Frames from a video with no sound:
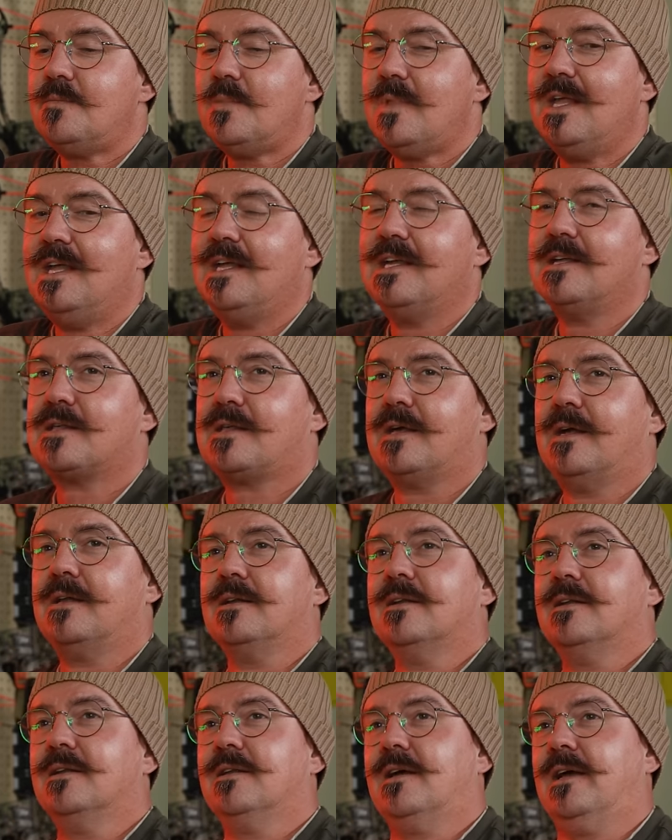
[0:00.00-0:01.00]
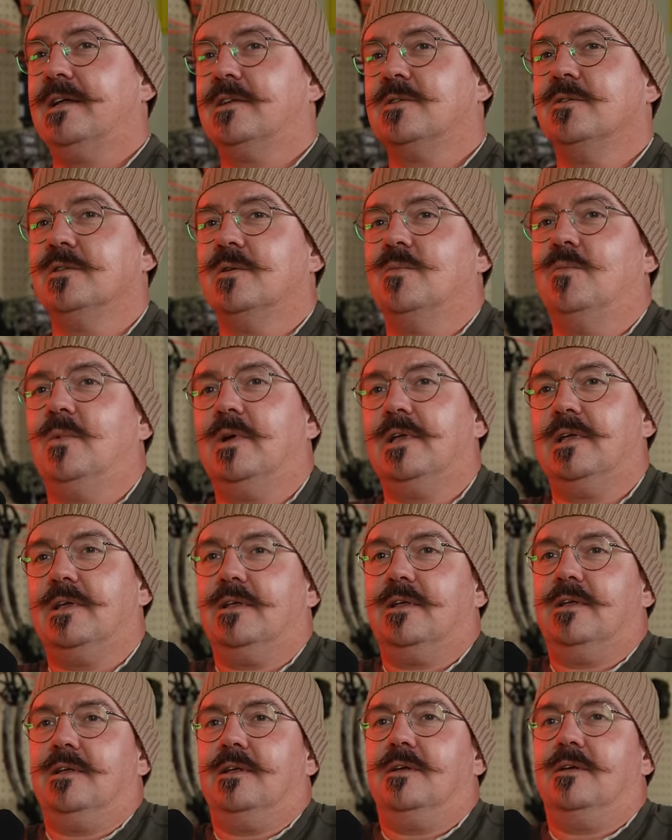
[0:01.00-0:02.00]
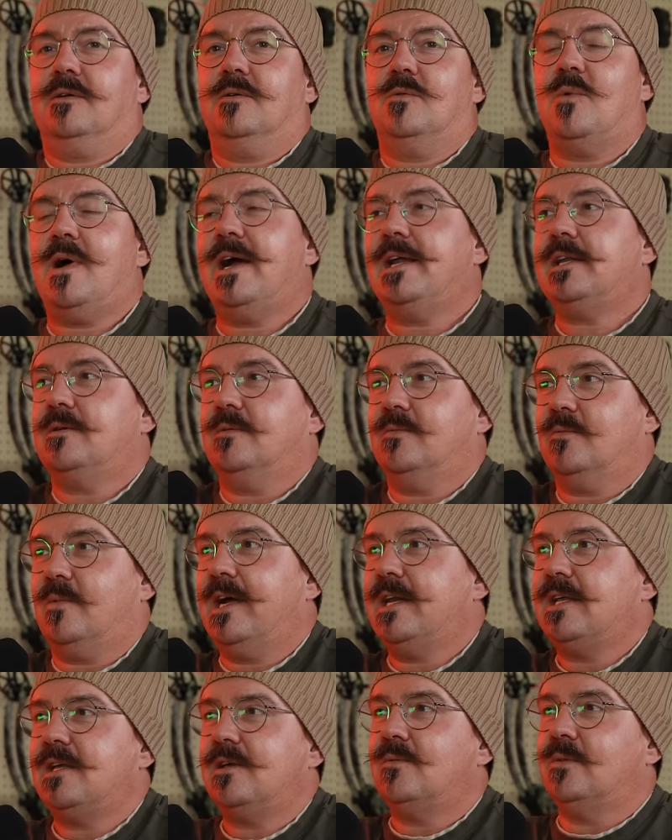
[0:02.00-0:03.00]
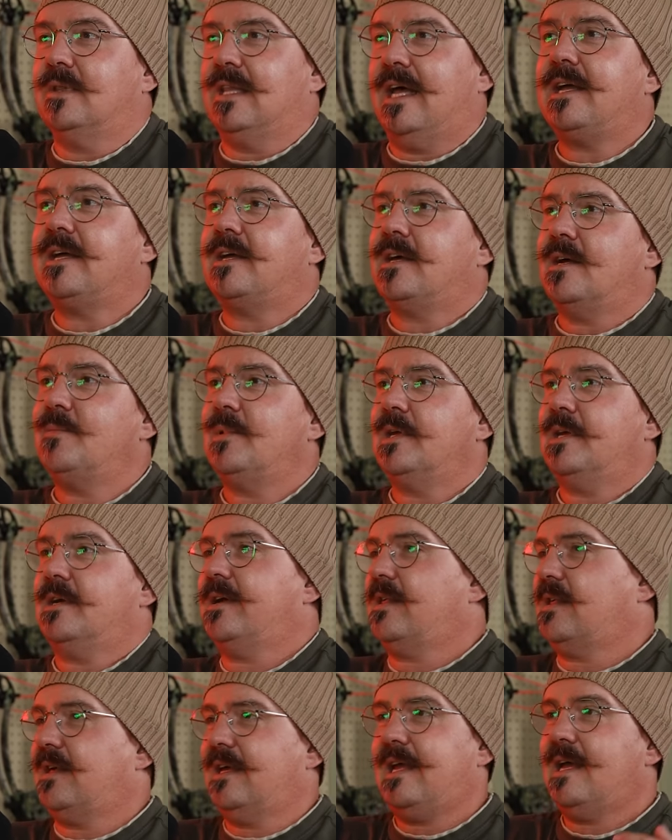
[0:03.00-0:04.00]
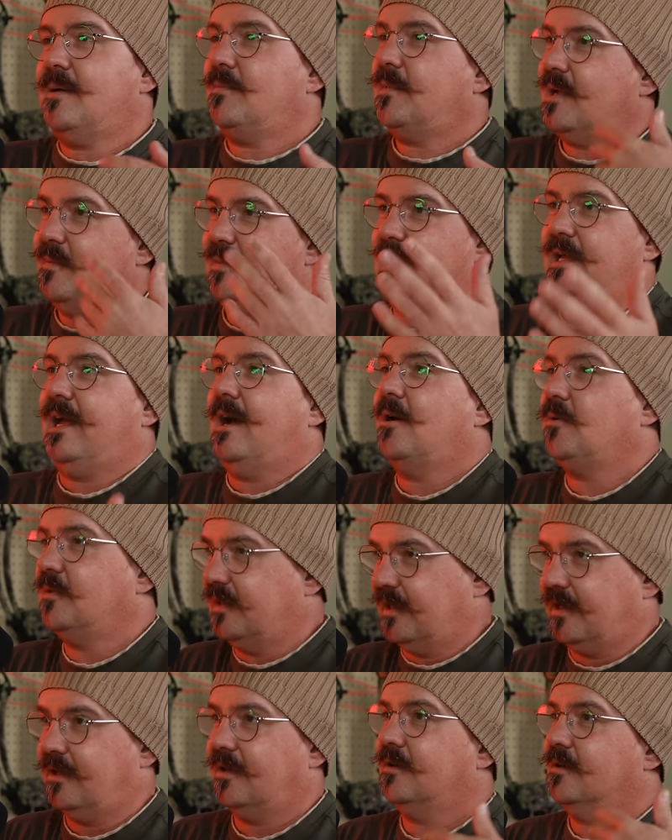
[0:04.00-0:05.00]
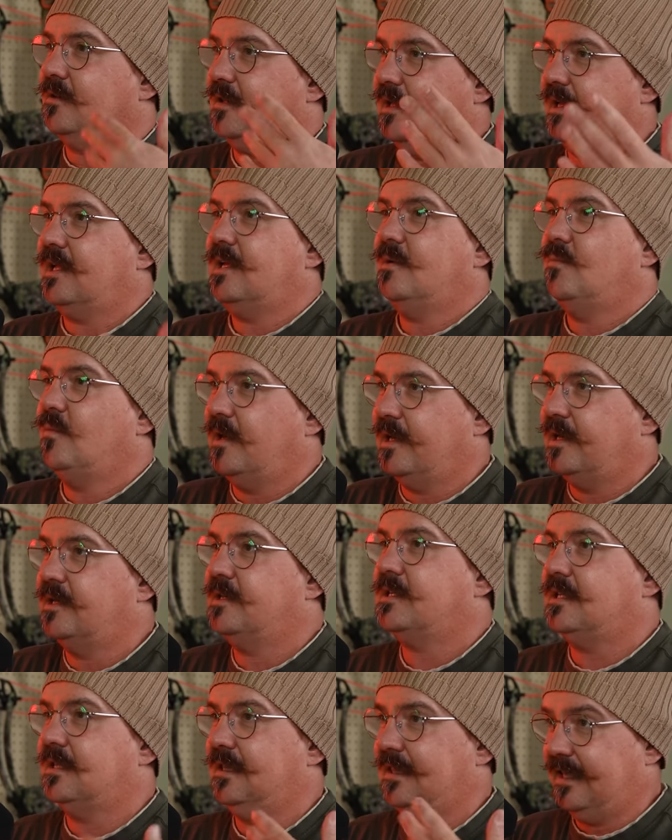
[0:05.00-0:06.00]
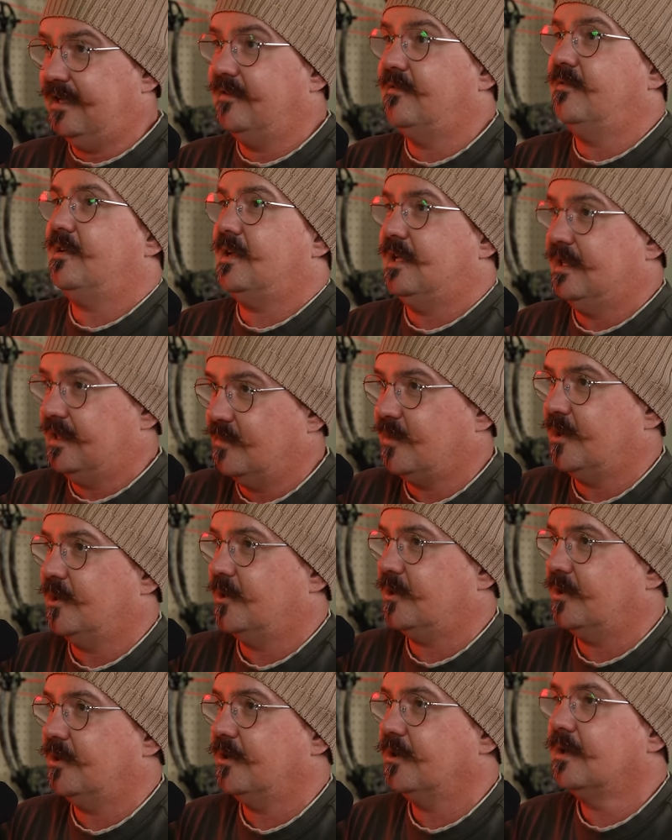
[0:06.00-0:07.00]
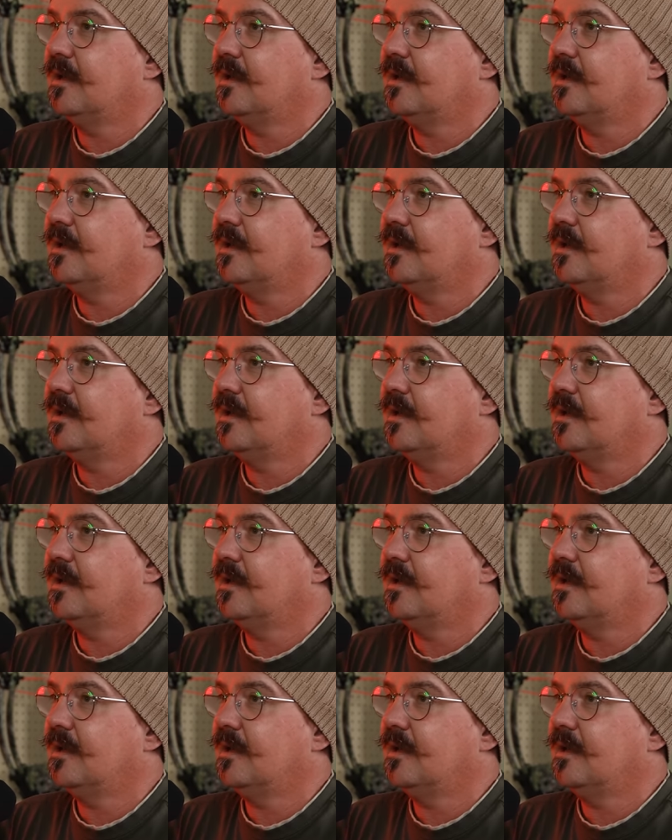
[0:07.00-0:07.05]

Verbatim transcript: he said I told him why do why do you like coming because he kept coming out there like he wanted to live in the bunker